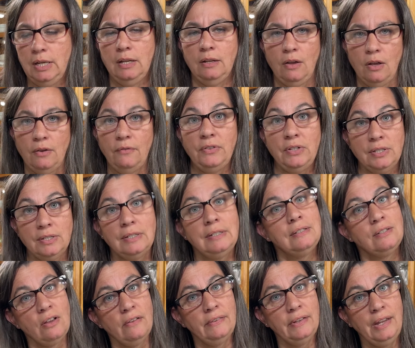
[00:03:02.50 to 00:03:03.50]
it, obviously
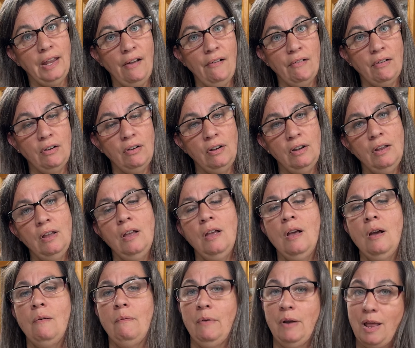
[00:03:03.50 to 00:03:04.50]
it's on the counter.
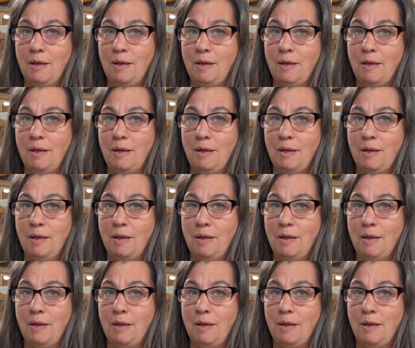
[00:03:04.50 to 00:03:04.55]
When